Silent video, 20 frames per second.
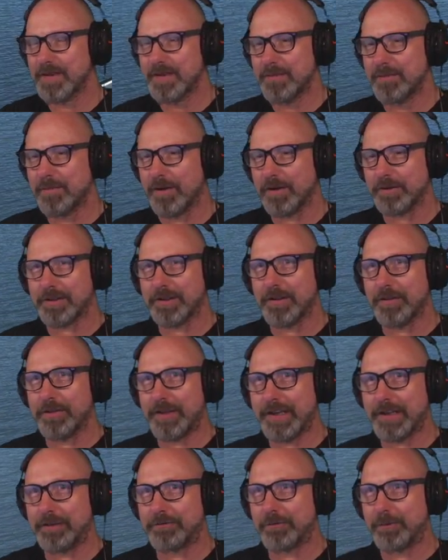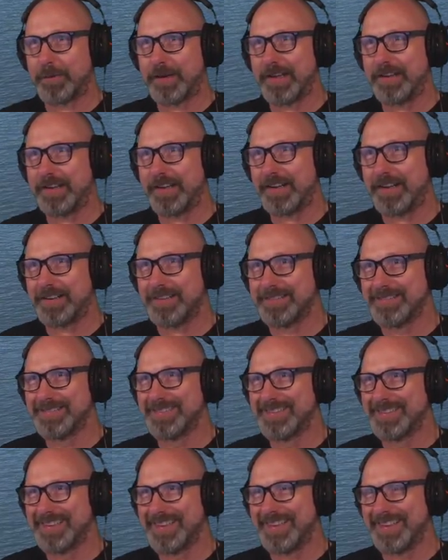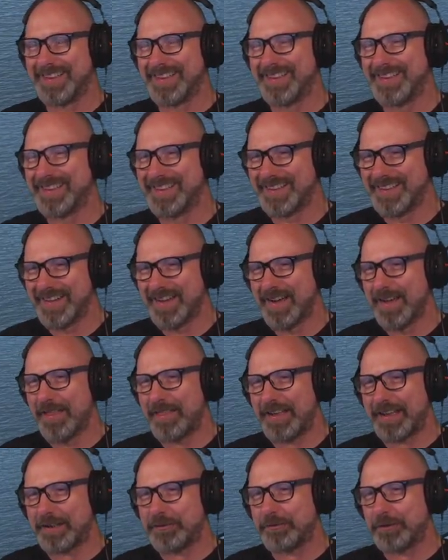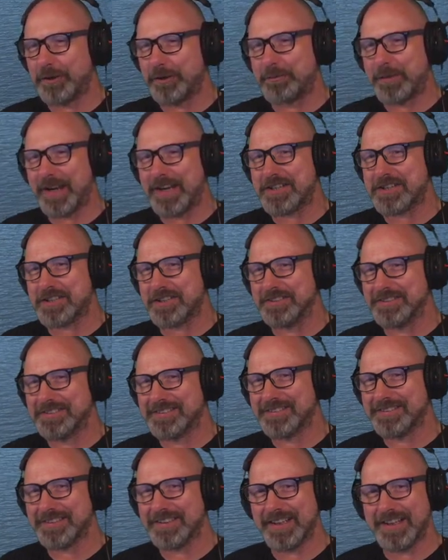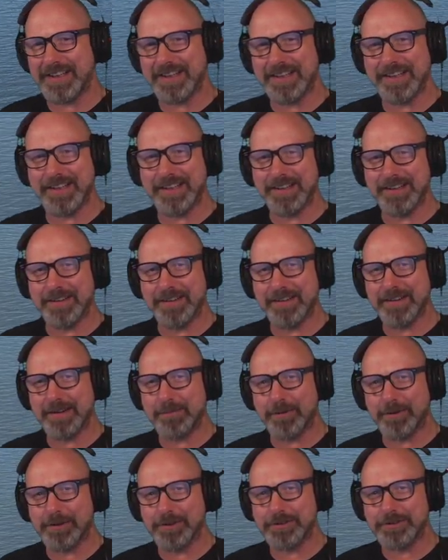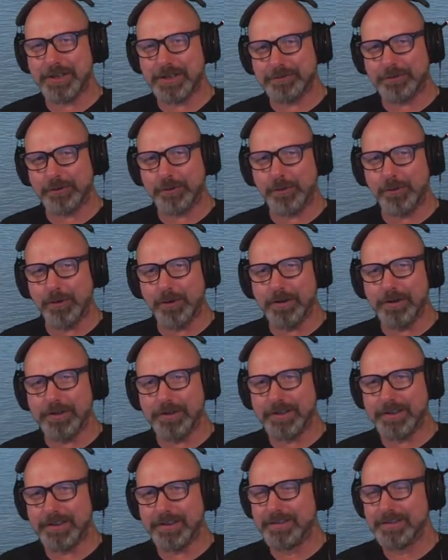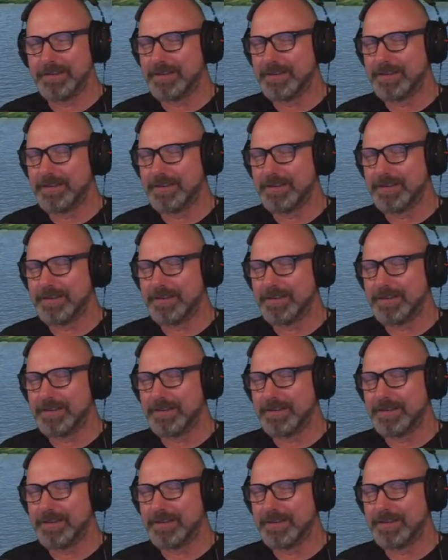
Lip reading: Martin, thank you for being here. Thank you for your patience. I apologize for all the